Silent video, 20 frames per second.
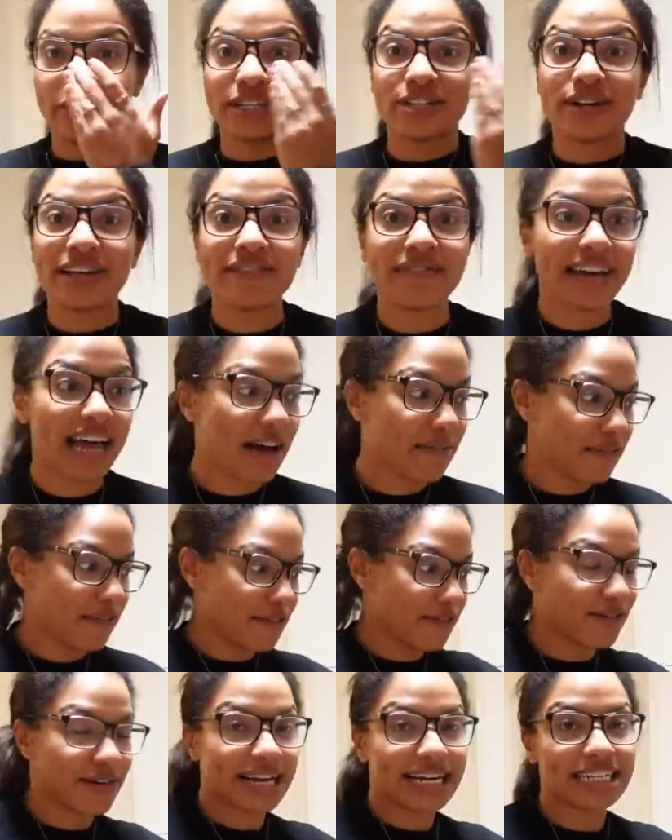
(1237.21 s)
We don't even have a
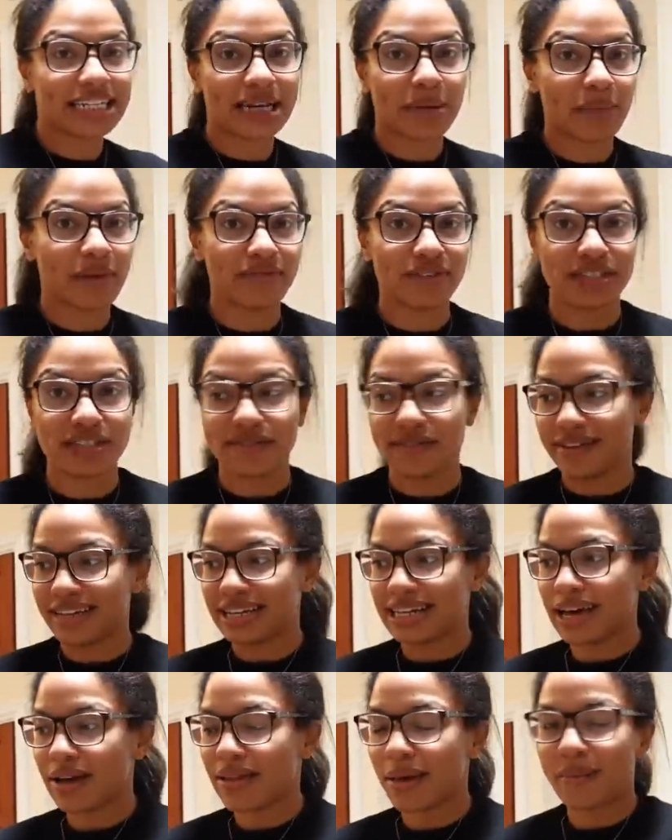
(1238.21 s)
fridge and we've just
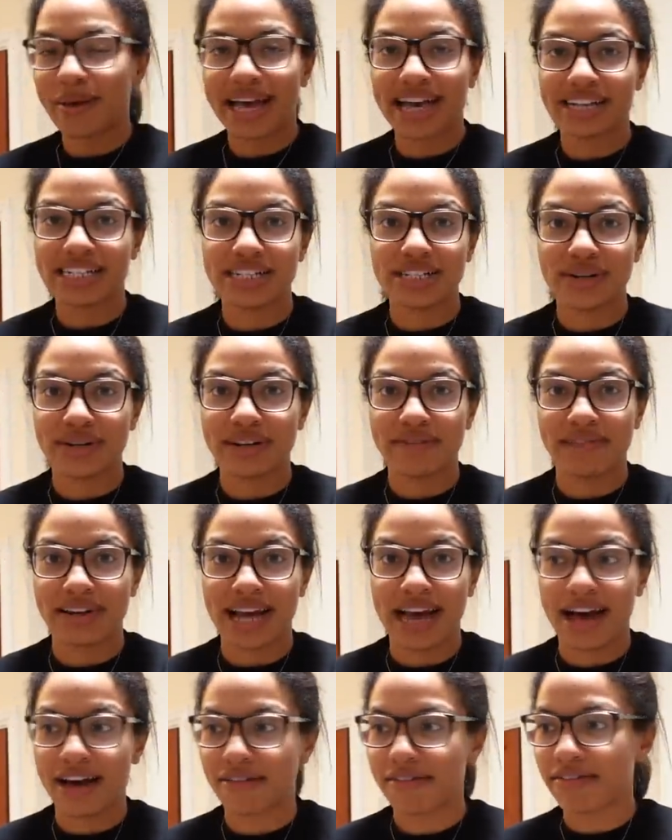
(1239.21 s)
figured out that we actually don't even
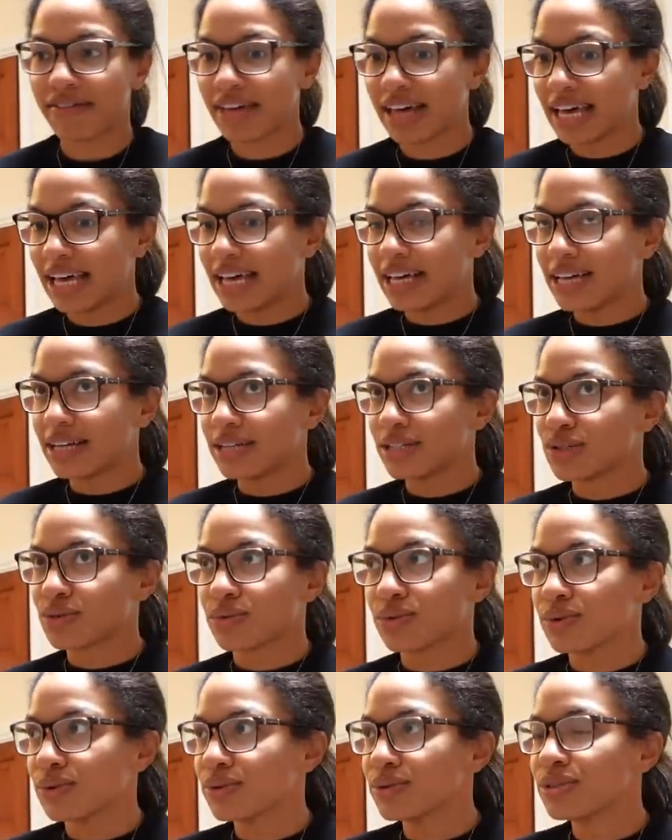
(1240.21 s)
have
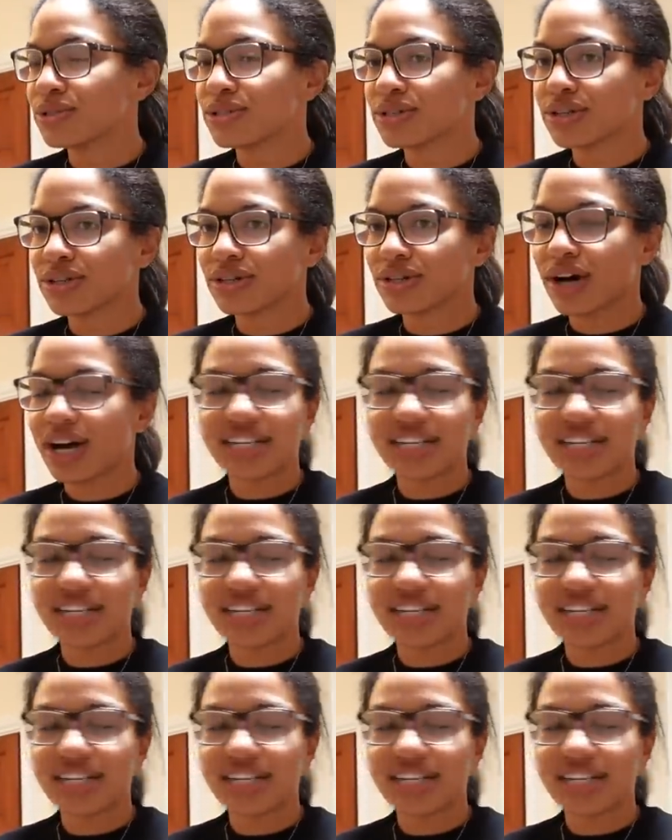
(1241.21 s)
drawers.